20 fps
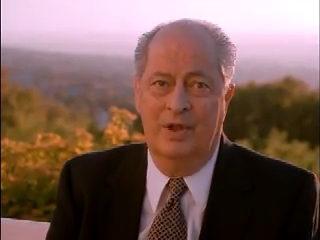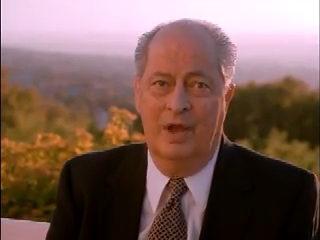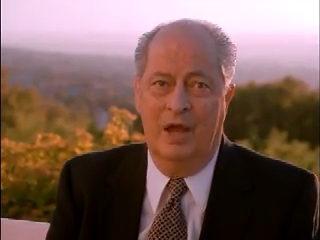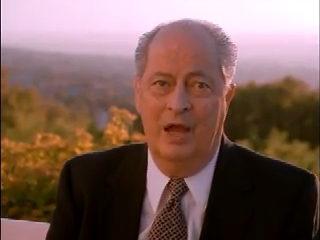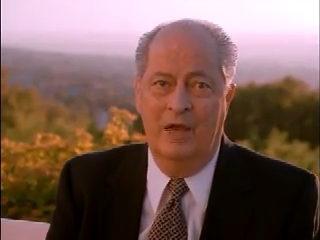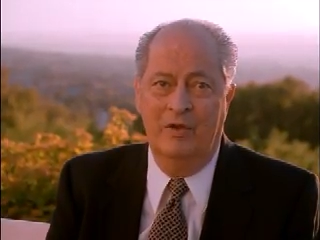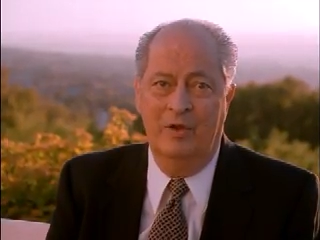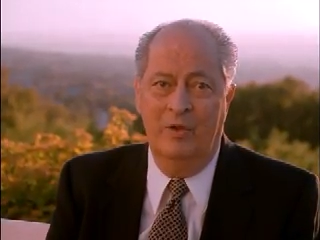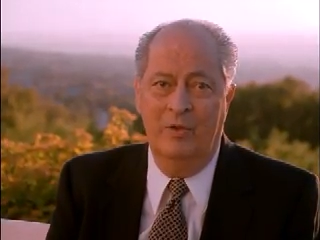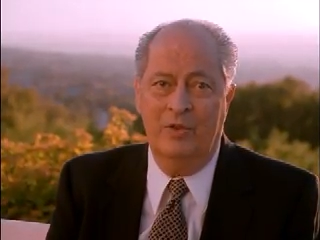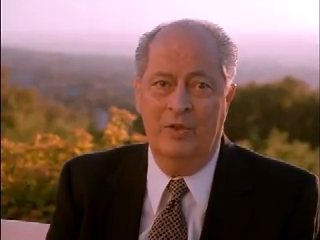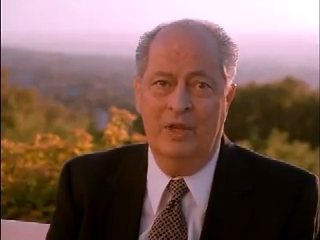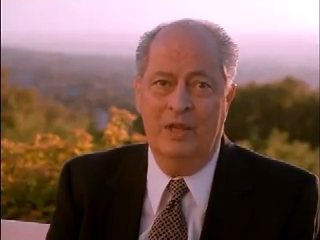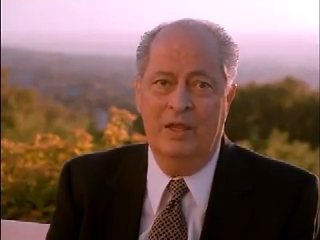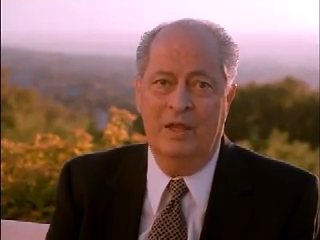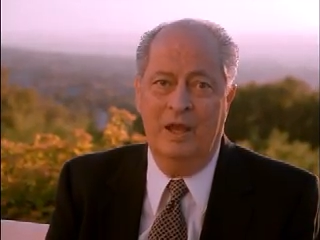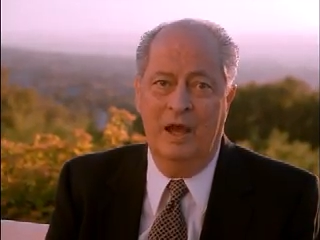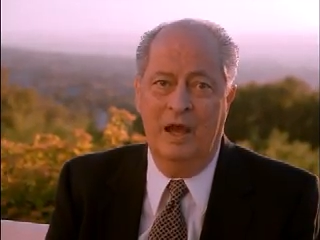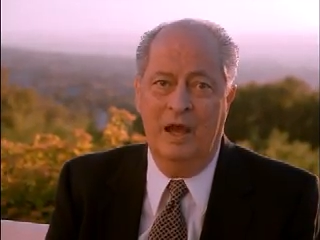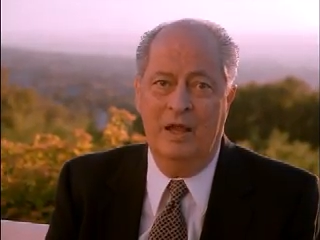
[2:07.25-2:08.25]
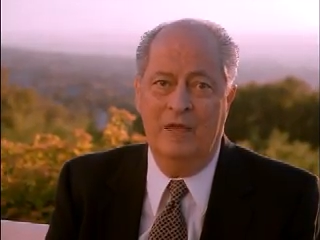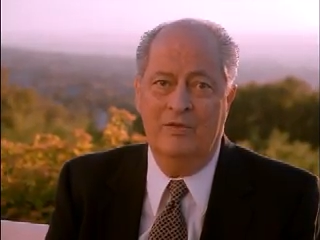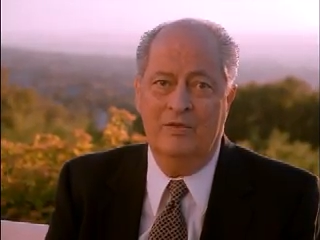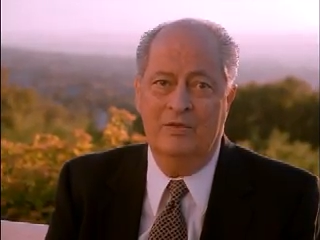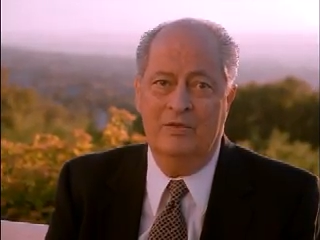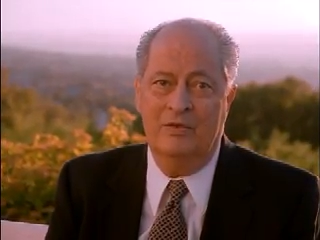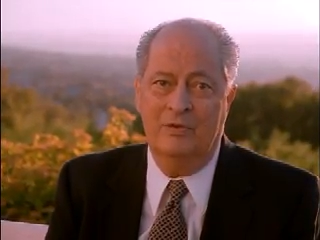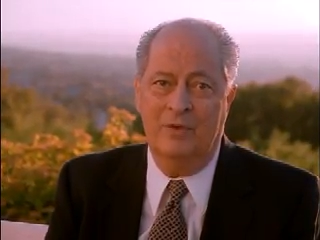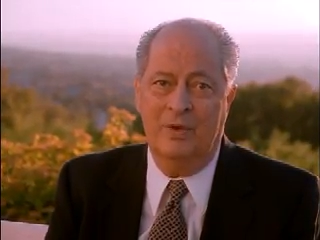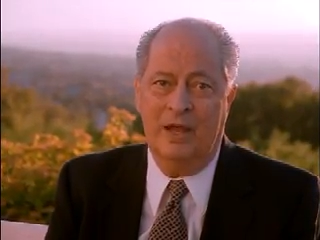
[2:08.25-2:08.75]
I know that he guides
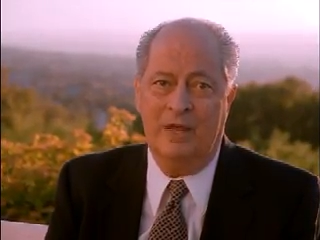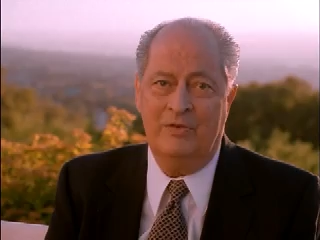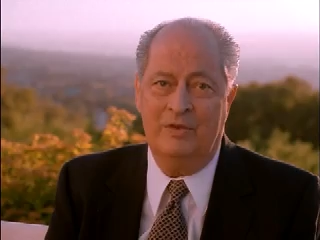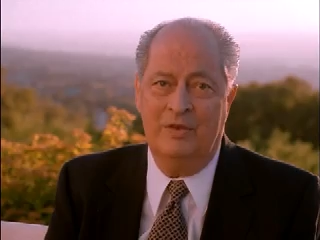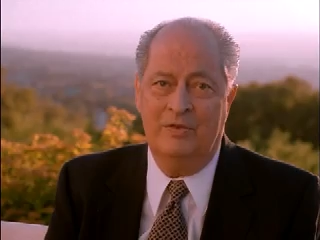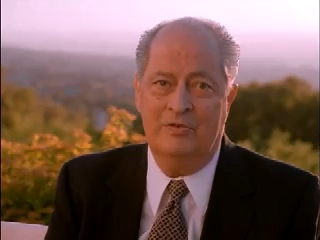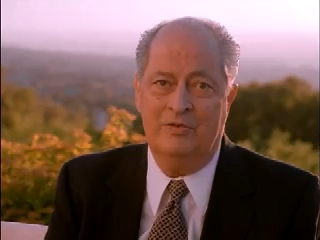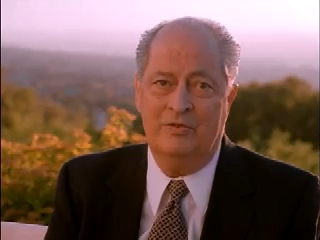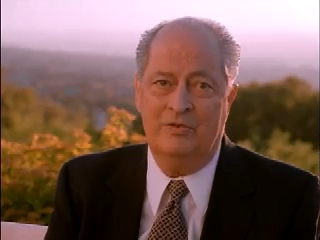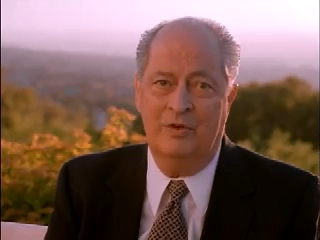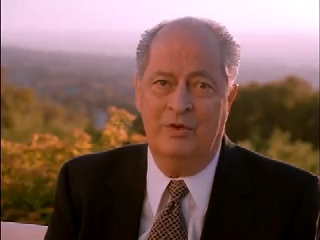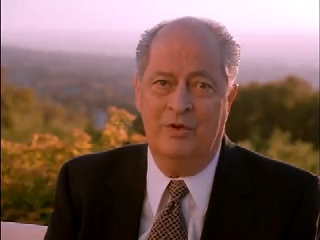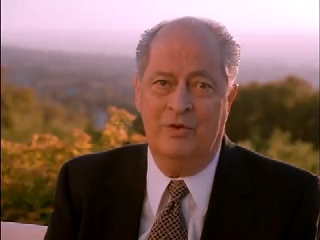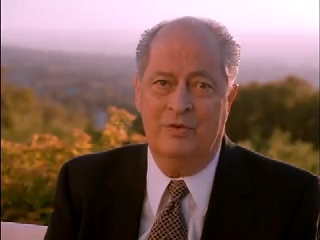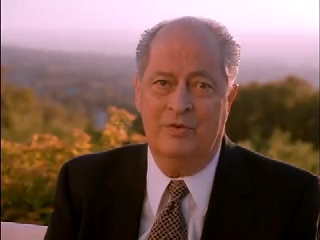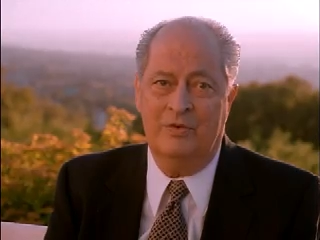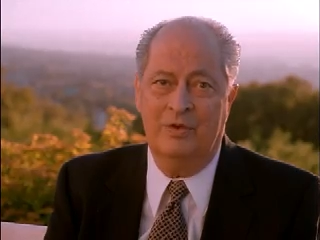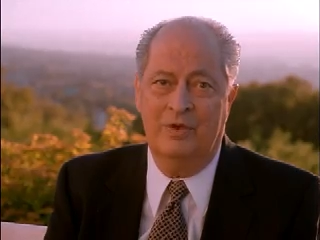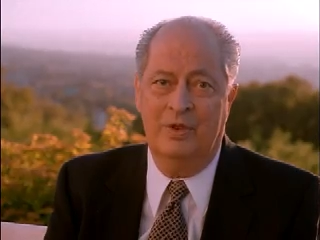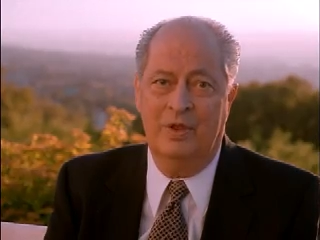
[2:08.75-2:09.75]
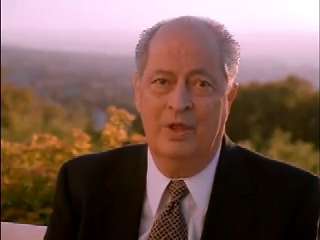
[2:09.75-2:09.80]
and directs his church